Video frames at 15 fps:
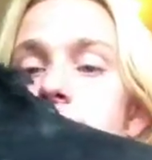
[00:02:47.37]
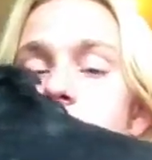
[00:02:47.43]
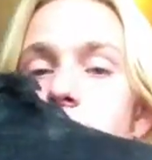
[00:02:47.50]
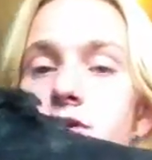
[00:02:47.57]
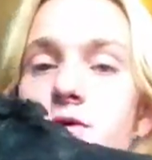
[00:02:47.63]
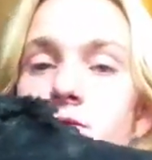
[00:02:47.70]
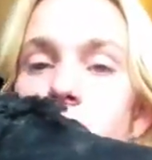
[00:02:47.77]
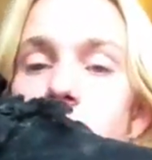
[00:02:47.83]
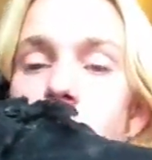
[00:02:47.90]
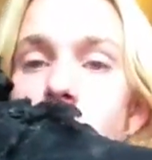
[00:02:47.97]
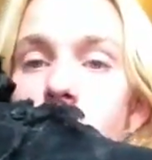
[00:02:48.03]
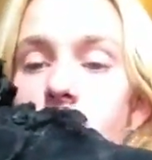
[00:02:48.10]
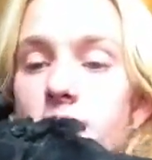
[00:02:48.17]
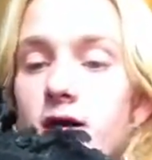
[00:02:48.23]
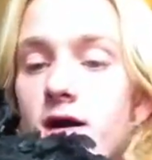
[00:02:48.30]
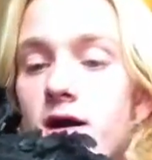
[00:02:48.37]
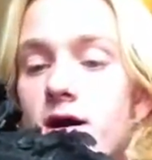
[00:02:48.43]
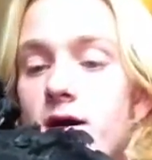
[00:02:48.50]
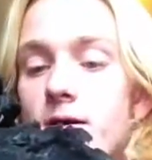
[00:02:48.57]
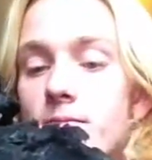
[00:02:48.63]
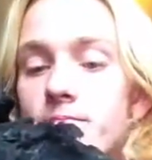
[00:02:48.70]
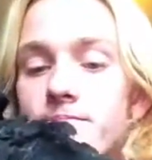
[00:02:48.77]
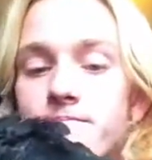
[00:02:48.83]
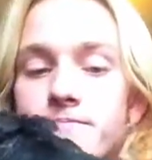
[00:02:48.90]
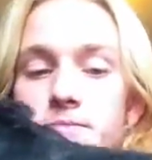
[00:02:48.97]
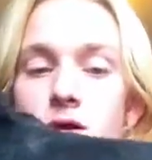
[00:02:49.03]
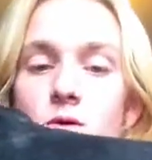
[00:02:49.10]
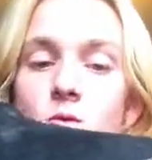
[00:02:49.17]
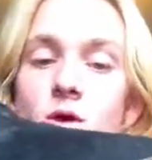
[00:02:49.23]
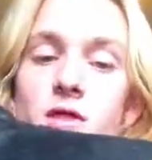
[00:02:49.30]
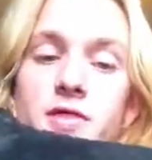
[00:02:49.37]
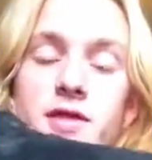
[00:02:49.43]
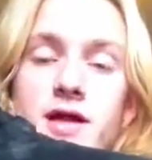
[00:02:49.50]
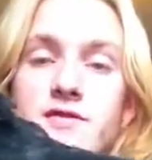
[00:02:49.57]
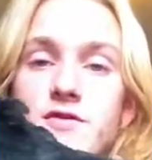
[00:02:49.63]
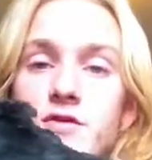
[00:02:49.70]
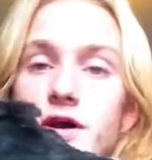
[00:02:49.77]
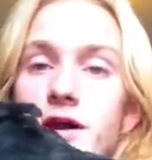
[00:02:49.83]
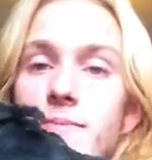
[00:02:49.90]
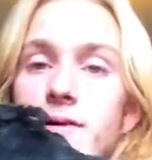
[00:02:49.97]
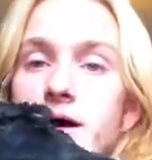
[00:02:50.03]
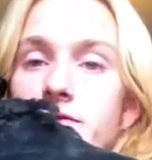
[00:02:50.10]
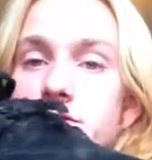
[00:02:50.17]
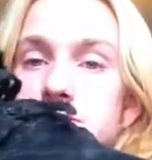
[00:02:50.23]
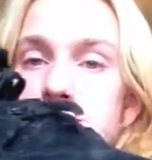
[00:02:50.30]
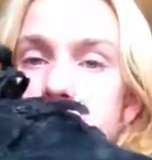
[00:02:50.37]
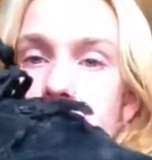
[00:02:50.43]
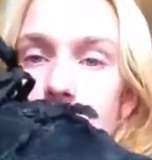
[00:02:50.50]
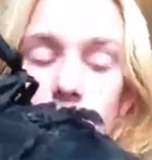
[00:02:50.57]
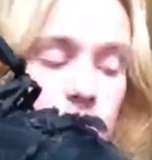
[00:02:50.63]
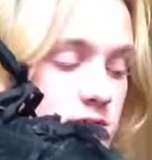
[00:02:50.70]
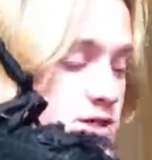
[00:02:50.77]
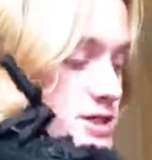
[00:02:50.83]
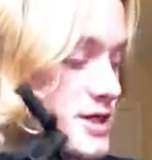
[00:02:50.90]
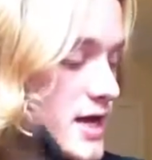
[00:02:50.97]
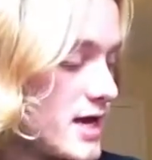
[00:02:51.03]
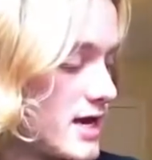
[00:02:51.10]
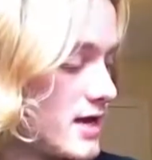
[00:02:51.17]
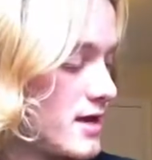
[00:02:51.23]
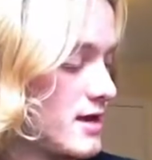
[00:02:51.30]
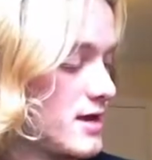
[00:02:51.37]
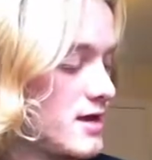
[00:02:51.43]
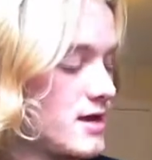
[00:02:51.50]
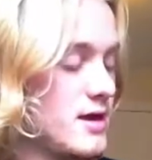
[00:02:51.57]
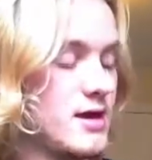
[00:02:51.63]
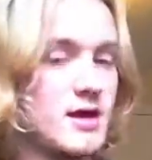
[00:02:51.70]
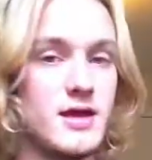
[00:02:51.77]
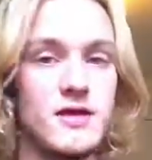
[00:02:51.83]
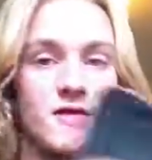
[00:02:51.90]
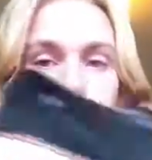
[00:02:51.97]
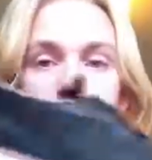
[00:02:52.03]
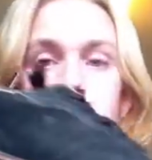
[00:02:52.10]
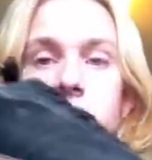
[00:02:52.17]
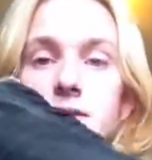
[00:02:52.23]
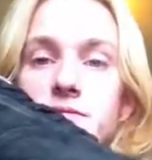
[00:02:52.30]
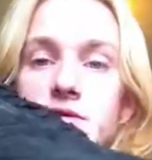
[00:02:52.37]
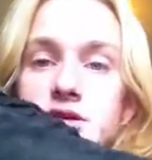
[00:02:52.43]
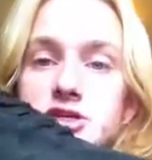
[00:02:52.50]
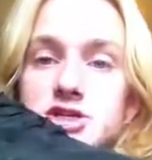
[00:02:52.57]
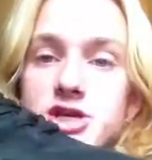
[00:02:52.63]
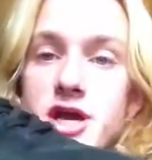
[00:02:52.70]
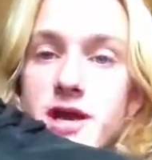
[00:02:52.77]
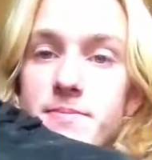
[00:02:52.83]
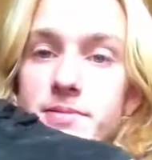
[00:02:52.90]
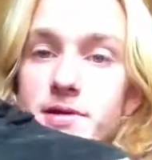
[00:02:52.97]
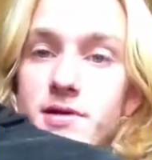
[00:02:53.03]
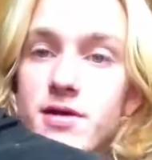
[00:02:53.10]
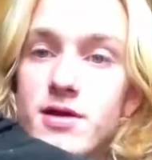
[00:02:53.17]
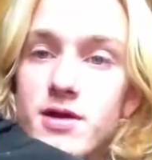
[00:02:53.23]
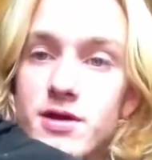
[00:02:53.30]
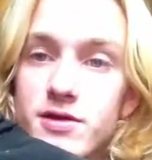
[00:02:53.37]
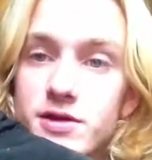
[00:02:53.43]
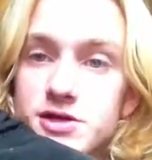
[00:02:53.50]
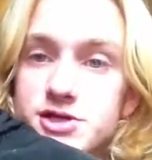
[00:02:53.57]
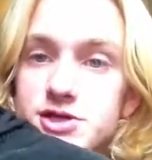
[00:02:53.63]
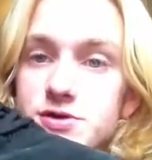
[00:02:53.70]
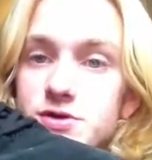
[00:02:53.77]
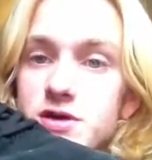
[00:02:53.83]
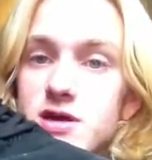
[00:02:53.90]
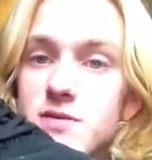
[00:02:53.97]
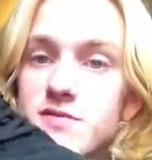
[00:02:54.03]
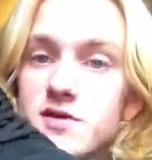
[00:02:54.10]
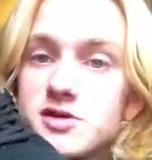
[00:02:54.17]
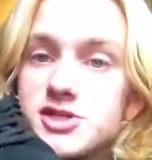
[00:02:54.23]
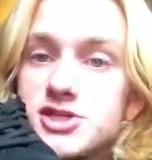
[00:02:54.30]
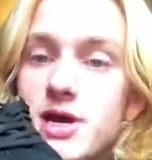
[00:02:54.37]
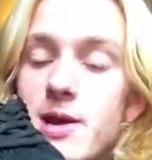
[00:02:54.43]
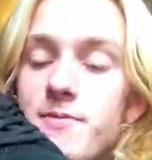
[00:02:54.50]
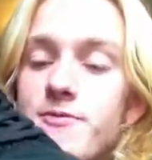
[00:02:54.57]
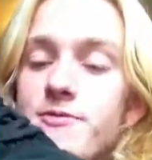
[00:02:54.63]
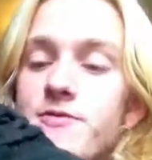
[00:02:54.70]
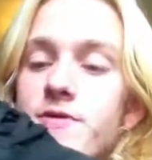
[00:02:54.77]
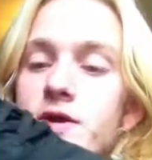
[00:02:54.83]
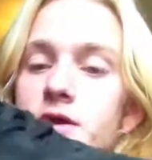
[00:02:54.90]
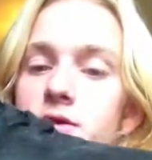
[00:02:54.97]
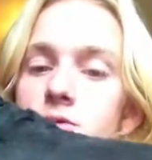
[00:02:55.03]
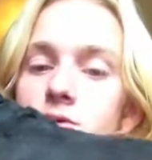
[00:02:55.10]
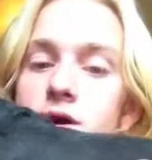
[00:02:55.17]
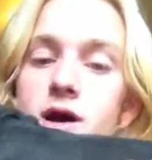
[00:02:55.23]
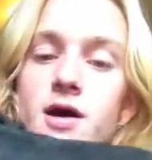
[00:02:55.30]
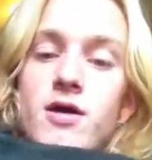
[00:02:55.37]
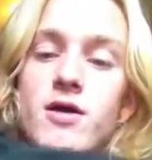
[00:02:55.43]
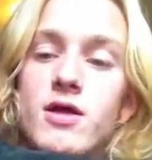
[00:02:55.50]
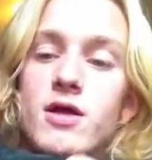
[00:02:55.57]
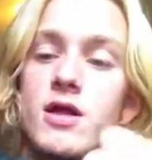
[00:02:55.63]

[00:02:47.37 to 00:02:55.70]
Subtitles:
pretty well. One thing that's great about this shoe, I will say, is it keeps its shape. This shoe keeps its shape very well.